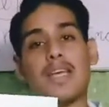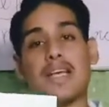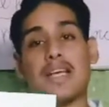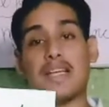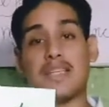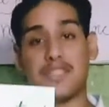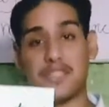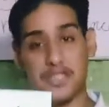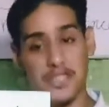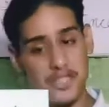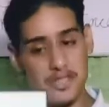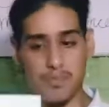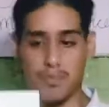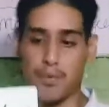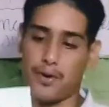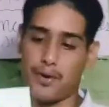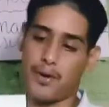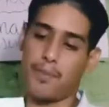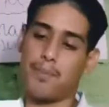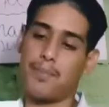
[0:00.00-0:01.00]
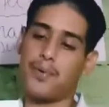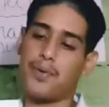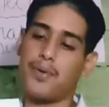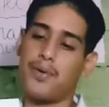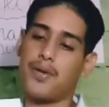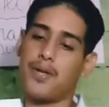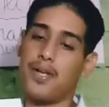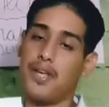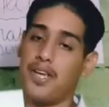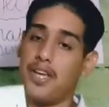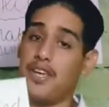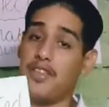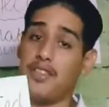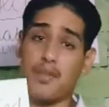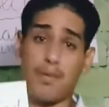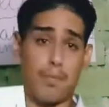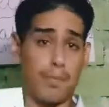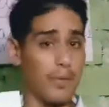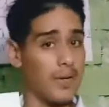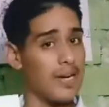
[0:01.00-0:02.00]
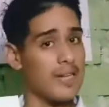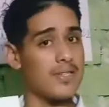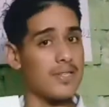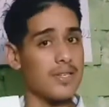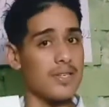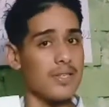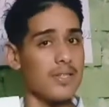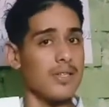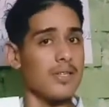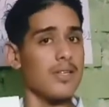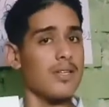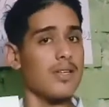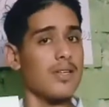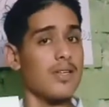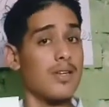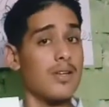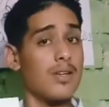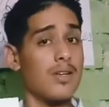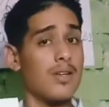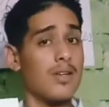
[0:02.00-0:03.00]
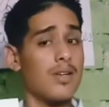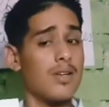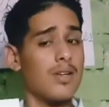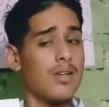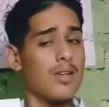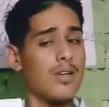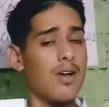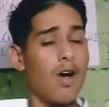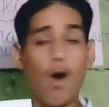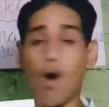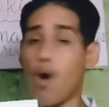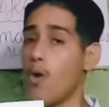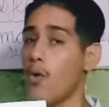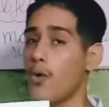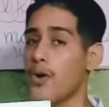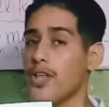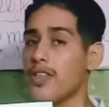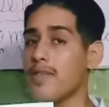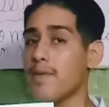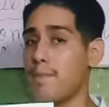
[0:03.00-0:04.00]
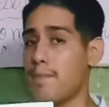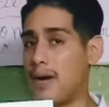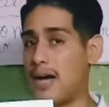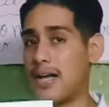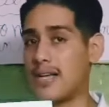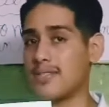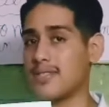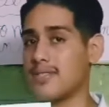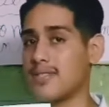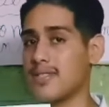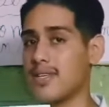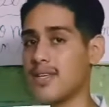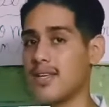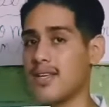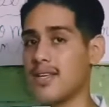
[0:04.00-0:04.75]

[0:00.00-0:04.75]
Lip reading: Is this verb in the present or in the past?